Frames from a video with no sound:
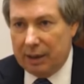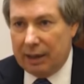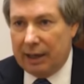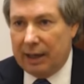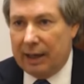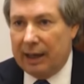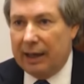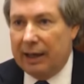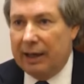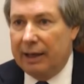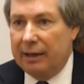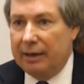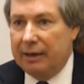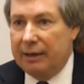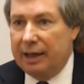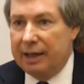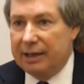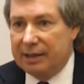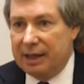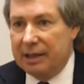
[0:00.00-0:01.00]

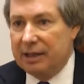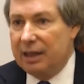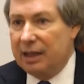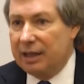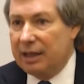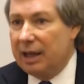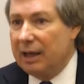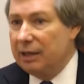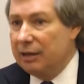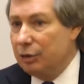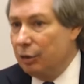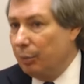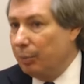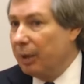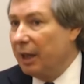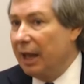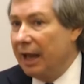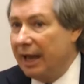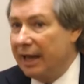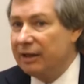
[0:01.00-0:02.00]
They said that they do
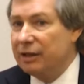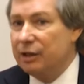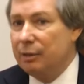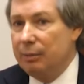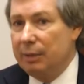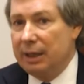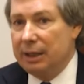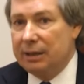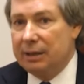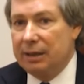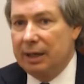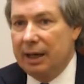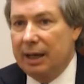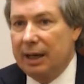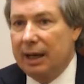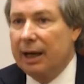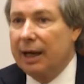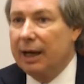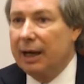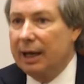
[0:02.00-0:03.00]
plan to meet
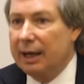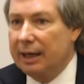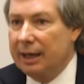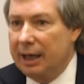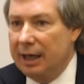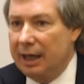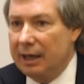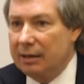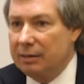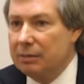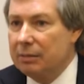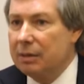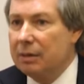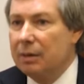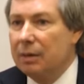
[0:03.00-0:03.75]
again.